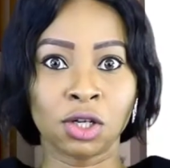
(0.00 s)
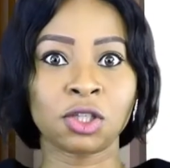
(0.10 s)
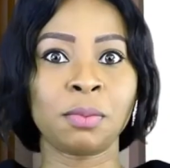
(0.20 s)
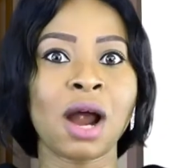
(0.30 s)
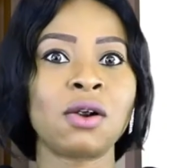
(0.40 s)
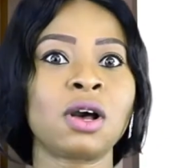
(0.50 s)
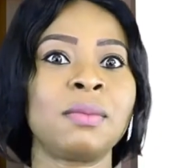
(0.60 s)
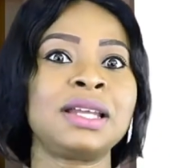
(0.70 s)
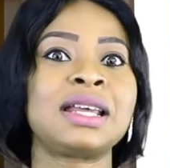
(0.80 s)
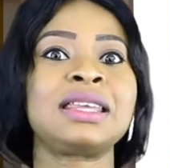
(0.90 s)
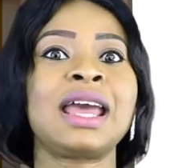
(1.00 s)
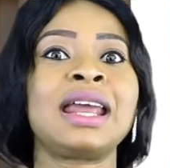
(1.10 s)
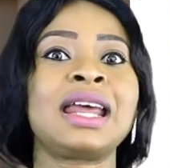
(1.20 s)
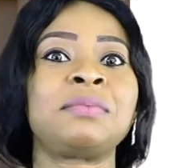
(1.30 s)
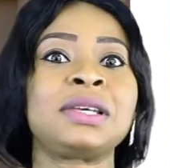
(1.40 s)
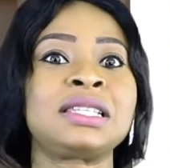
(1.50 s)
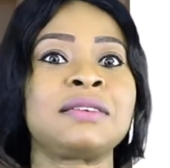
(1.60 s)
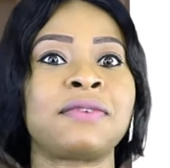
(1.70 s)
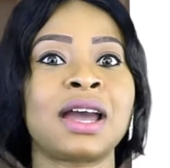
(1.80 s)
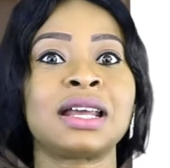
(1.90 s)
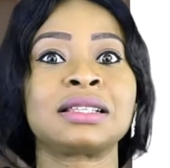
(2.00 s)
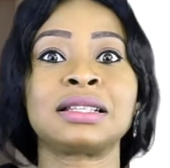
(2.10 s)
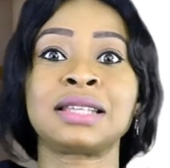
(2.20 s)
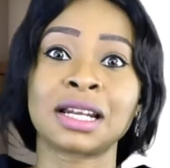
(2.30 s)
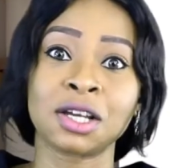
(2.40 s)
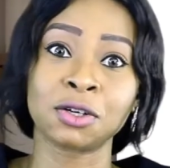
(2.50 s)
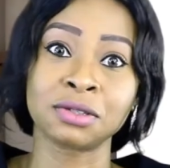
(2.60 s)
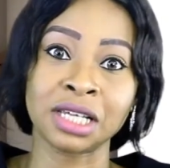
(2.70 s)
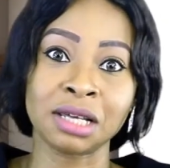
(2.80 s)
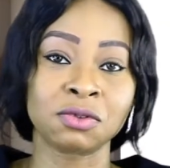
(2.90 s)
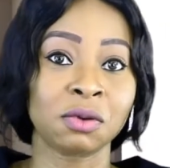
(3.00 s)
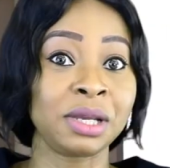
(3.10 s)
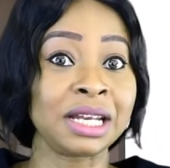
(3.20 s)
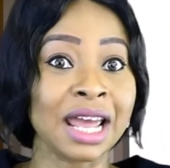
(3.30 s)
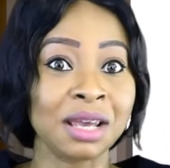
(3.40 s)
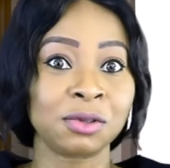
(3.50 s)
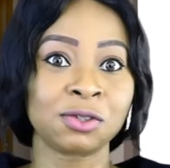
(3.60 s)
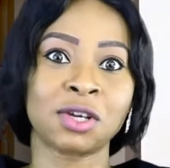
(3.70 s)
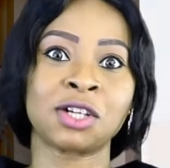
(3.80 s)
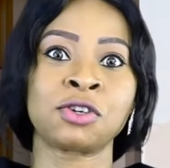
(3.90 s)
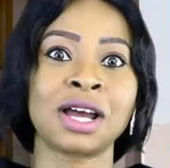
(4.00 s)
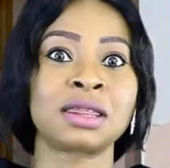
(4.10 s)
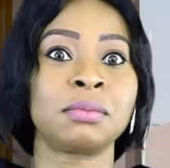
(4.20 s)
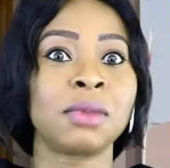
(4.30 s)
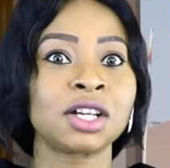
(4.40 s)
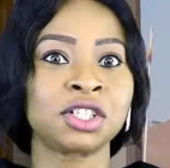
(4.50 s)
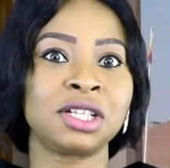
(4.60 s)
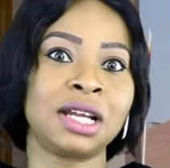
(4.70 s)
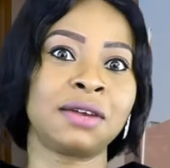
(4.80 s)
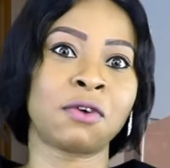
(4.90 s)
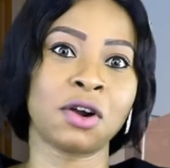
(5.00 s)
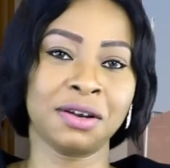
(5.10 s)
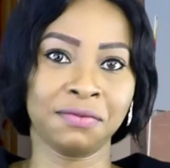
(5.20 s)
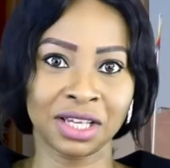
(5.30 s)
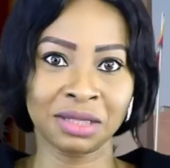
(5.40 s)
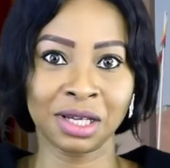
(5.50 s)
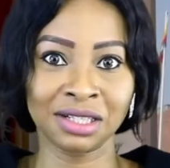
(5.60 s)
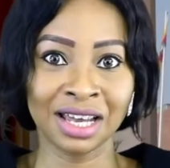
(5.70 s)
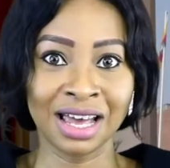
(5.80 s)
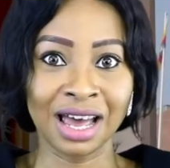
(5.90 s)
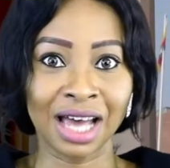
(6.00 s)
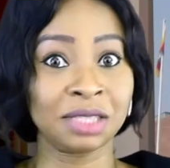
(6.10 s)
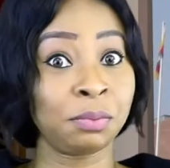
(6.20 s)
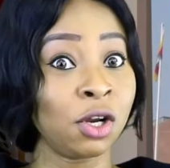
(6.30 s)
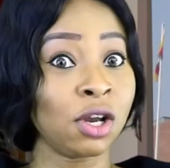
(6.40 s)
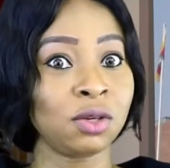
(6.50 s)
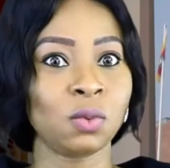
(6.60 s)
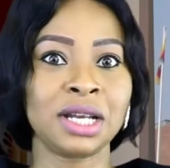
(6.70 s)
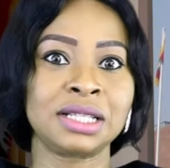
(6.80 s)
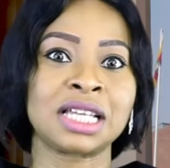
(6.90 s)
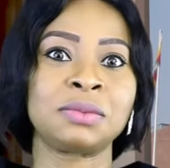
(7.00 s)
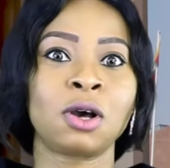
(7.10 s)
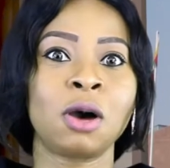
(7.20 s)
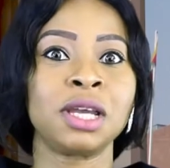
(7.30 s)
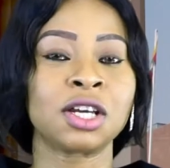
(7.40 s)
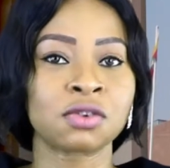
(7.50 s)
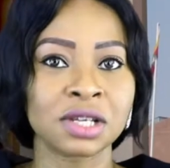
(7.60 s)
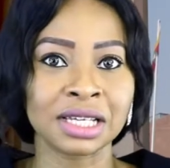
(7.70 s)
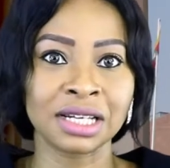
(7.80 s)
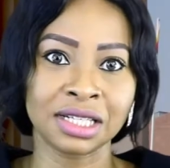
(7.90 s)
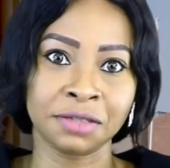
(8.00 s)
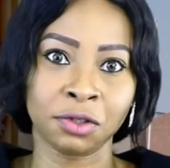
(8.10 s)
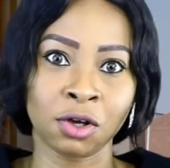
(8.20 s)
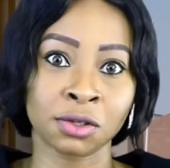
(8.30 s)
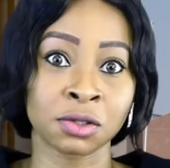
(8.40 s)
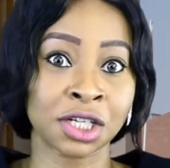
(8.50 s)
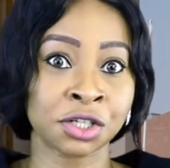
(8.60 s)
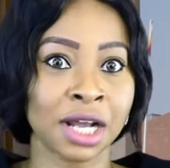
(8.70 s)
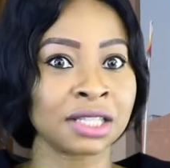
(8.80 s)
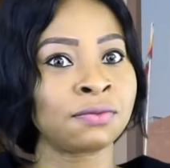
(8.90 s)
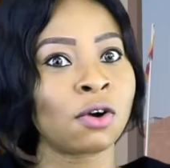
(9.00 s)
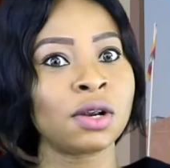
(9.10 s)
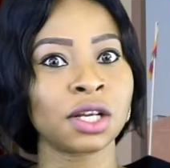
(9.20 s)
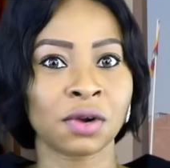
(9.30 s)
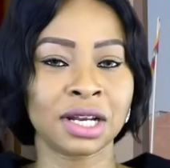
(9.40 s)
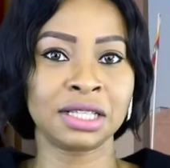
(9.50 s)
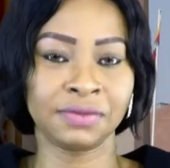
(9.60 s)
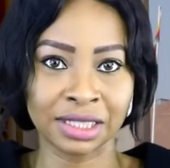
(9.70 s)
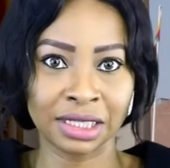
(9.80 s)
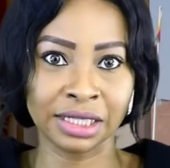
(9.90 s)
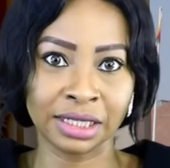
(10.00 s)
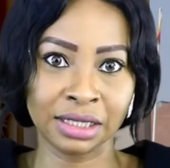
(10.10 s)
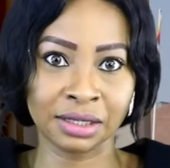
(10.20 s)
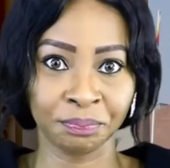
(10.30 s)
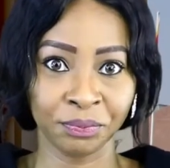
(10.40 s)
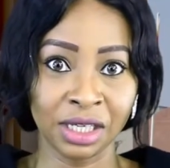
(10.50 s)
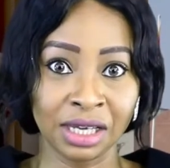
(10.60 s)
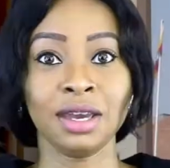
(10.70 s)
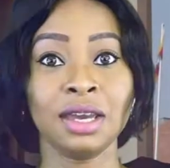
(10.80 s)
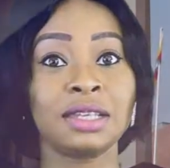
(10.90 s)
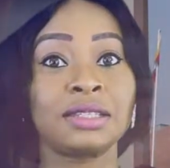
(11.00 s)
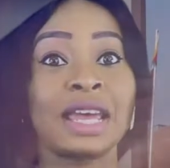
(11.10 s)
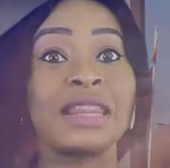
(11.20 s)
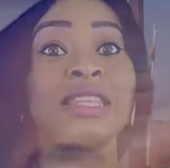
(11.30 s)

Dr. Baru commended the NNPC finance and technical teams for being able to attract the much-needed foreign investment at a period when it has become increasingly difficult to attract foreign credit facilities. He said